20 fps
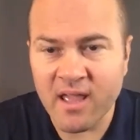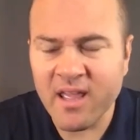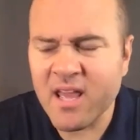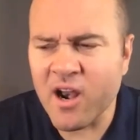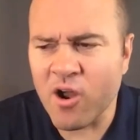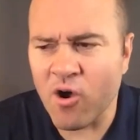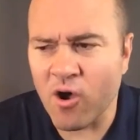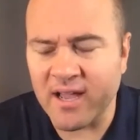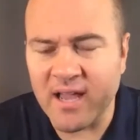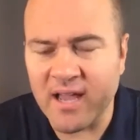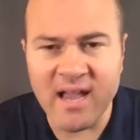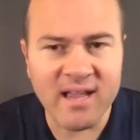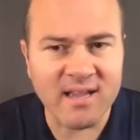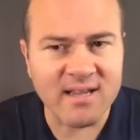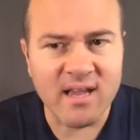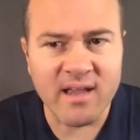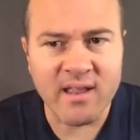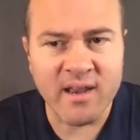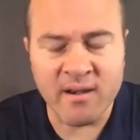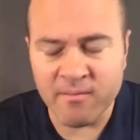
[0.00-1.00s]
You know, I,
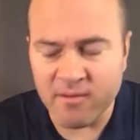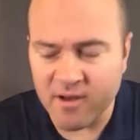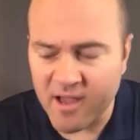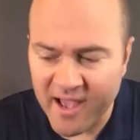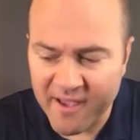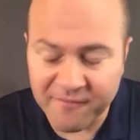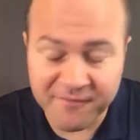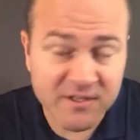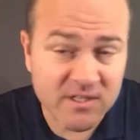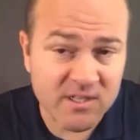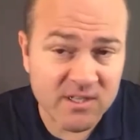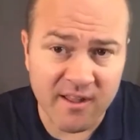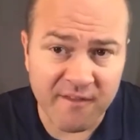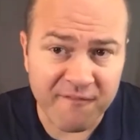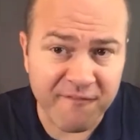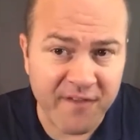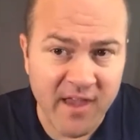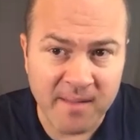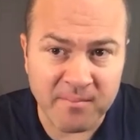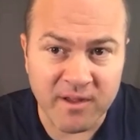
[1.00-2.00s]
I and I still have
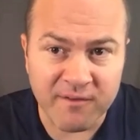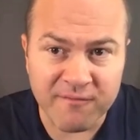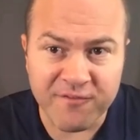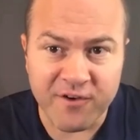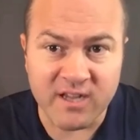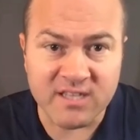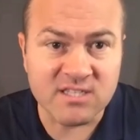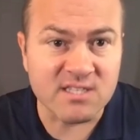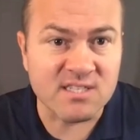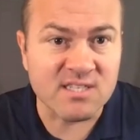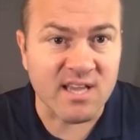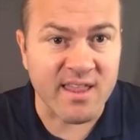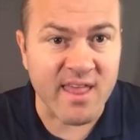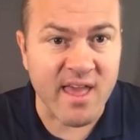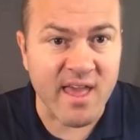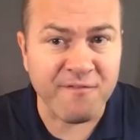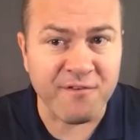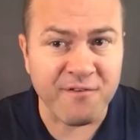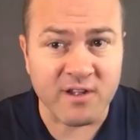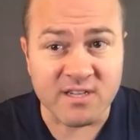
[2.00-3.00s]
family and friends in South
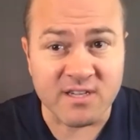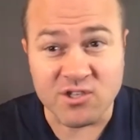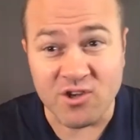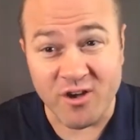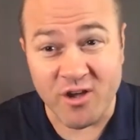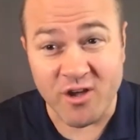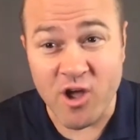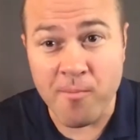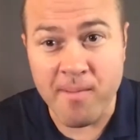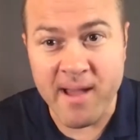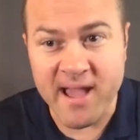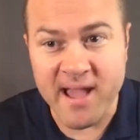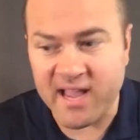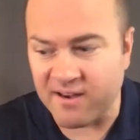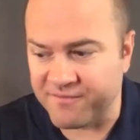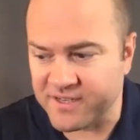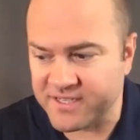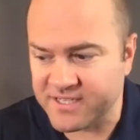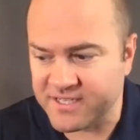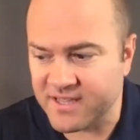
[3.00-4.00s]
Africa, so I go back
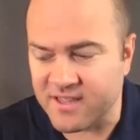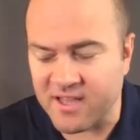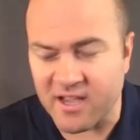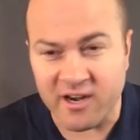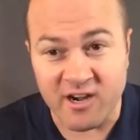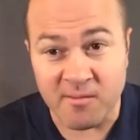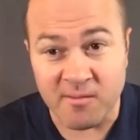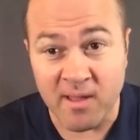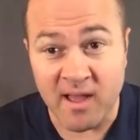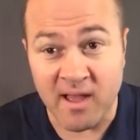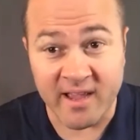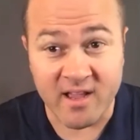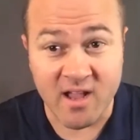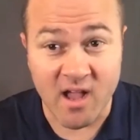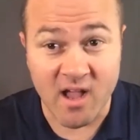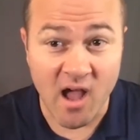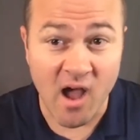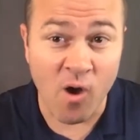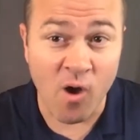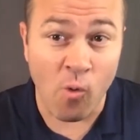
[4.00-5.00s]
and visit there, and I'm like,
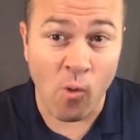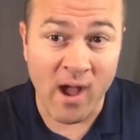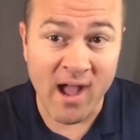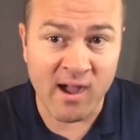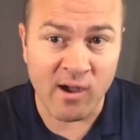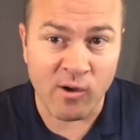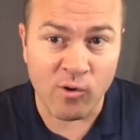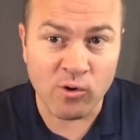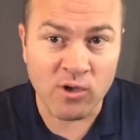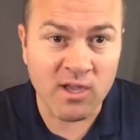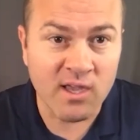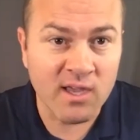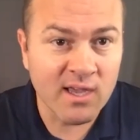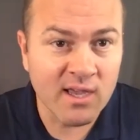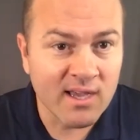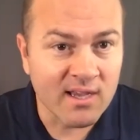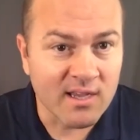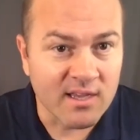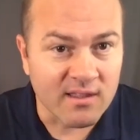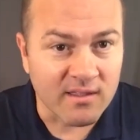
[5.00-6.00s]
oh wow,
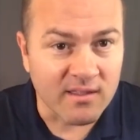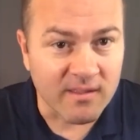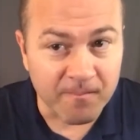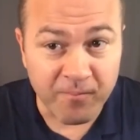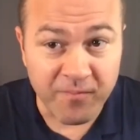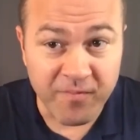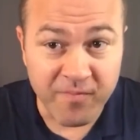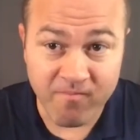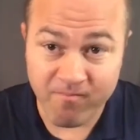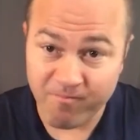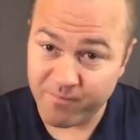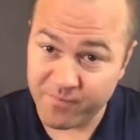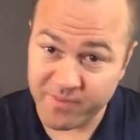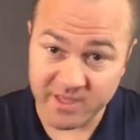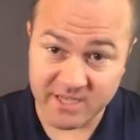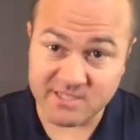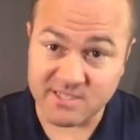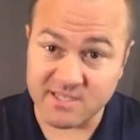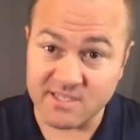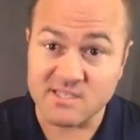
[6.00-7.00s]

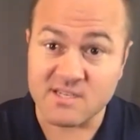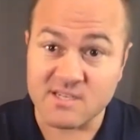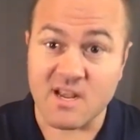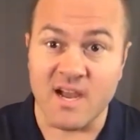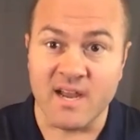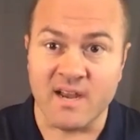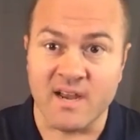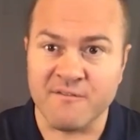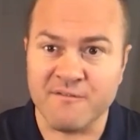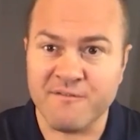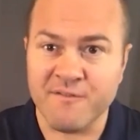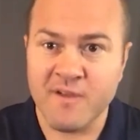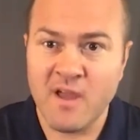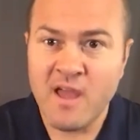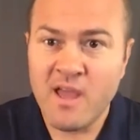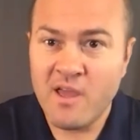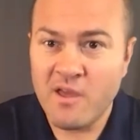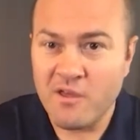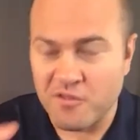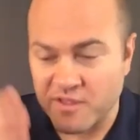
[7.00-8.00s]
this is kind of
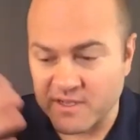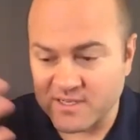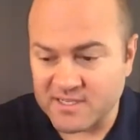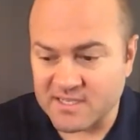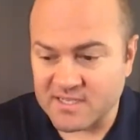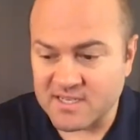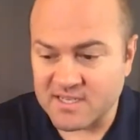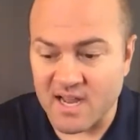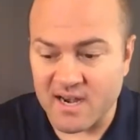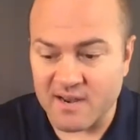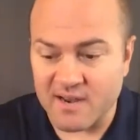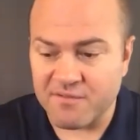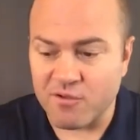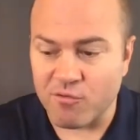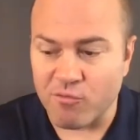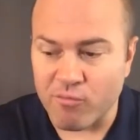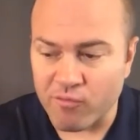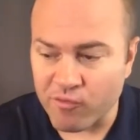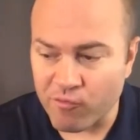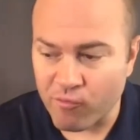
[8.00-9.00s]
this is kind of the
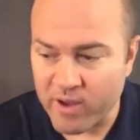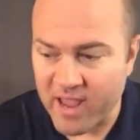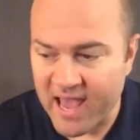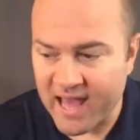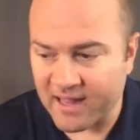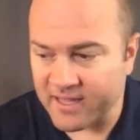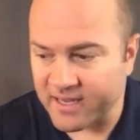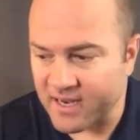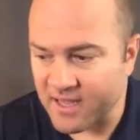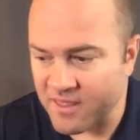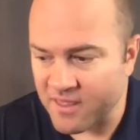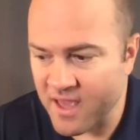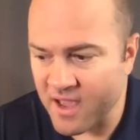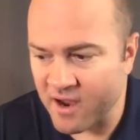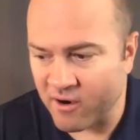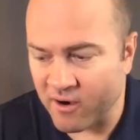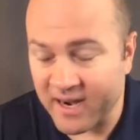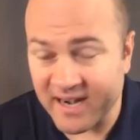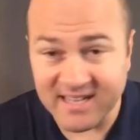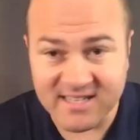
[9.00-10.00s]
reality
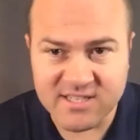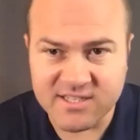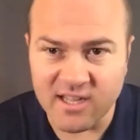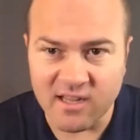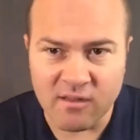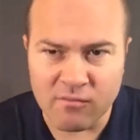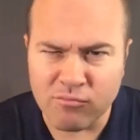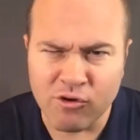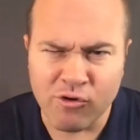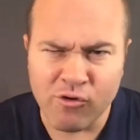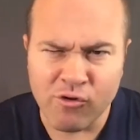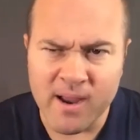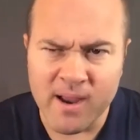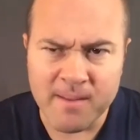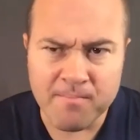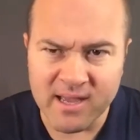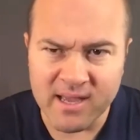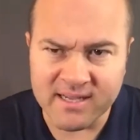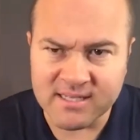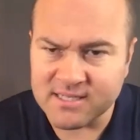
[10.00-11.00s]
there, and it's still
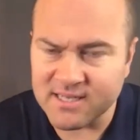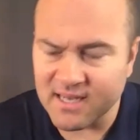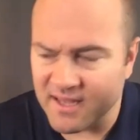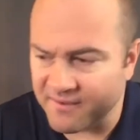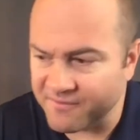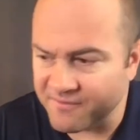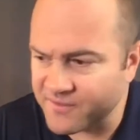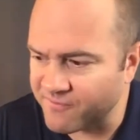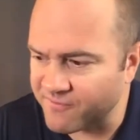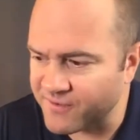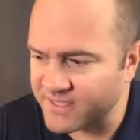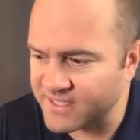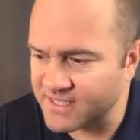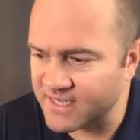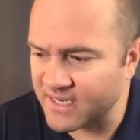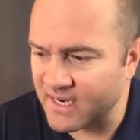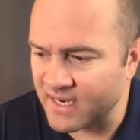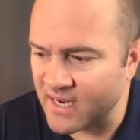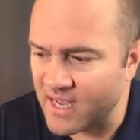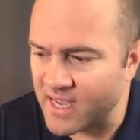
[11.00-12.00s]
great place, love to
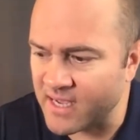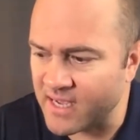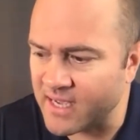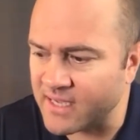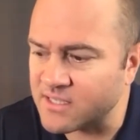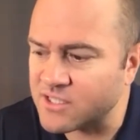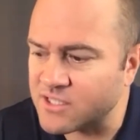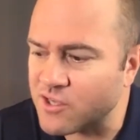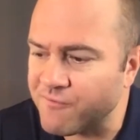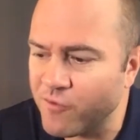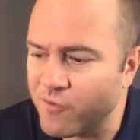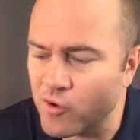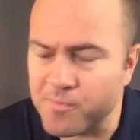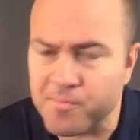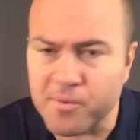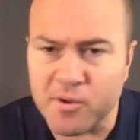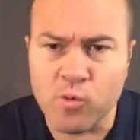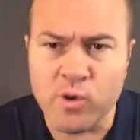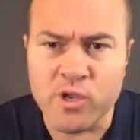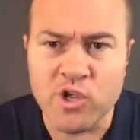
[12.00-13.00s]
visit, and, and so forth.
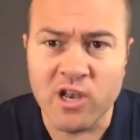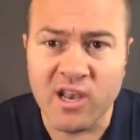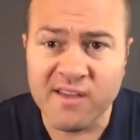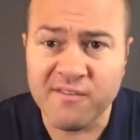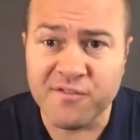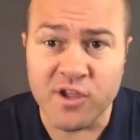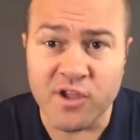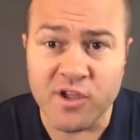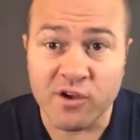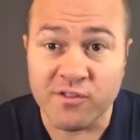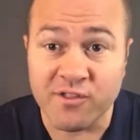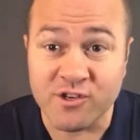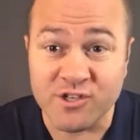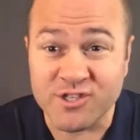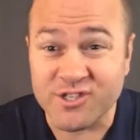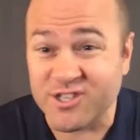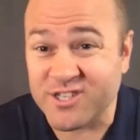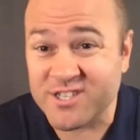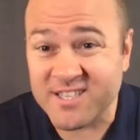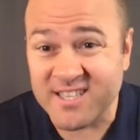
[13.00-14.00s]
But when you live there, there's
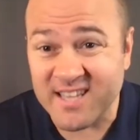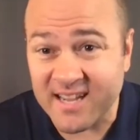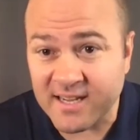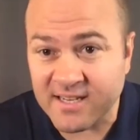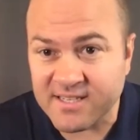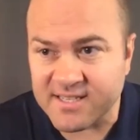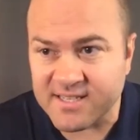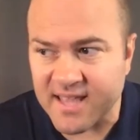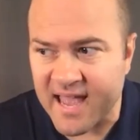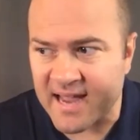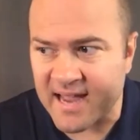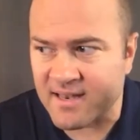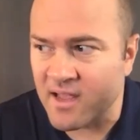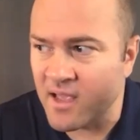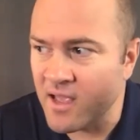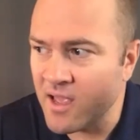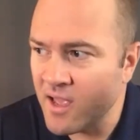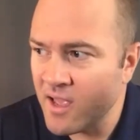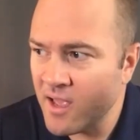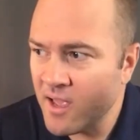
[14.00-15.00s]
just things that
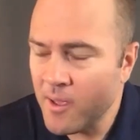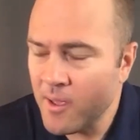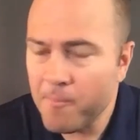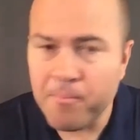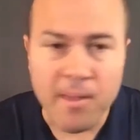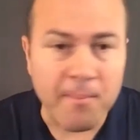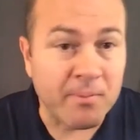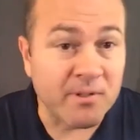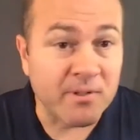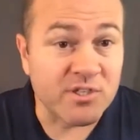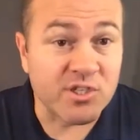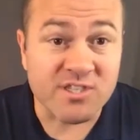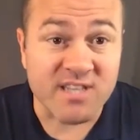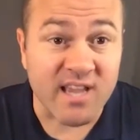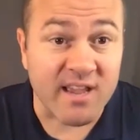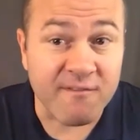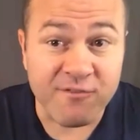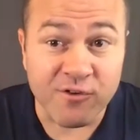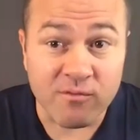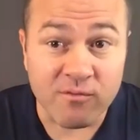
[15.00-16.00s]
people just
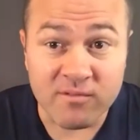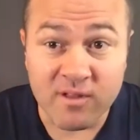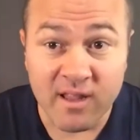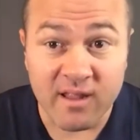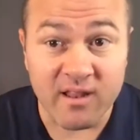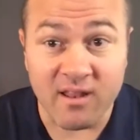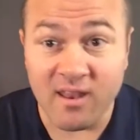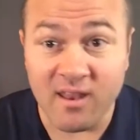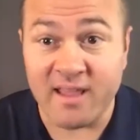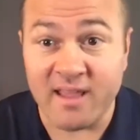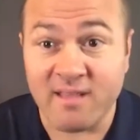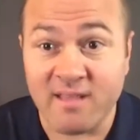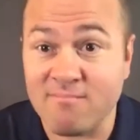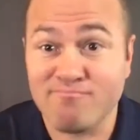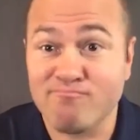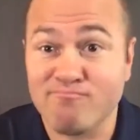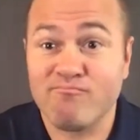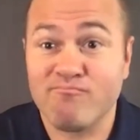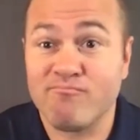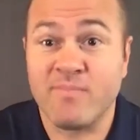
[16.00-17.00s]
take for like
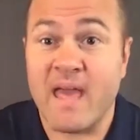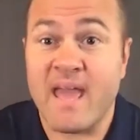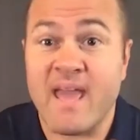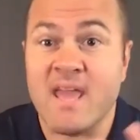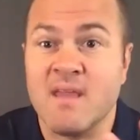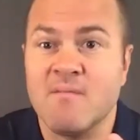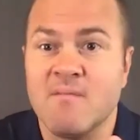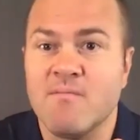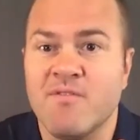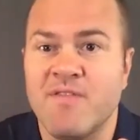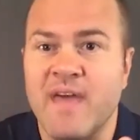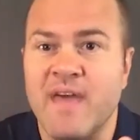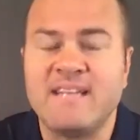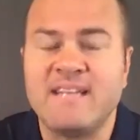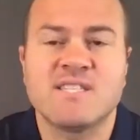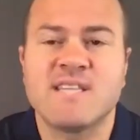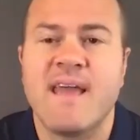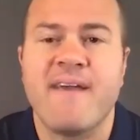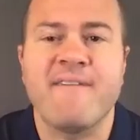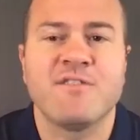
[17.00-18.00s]
they they
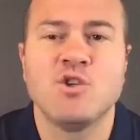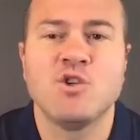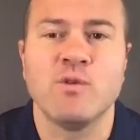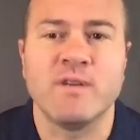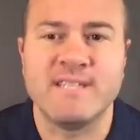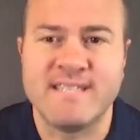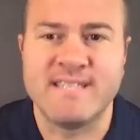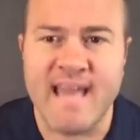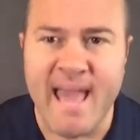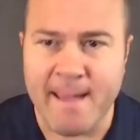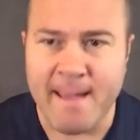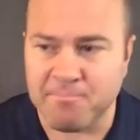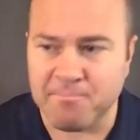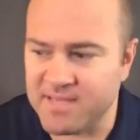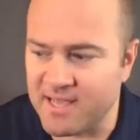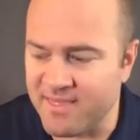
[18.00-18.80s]
just have to adapt.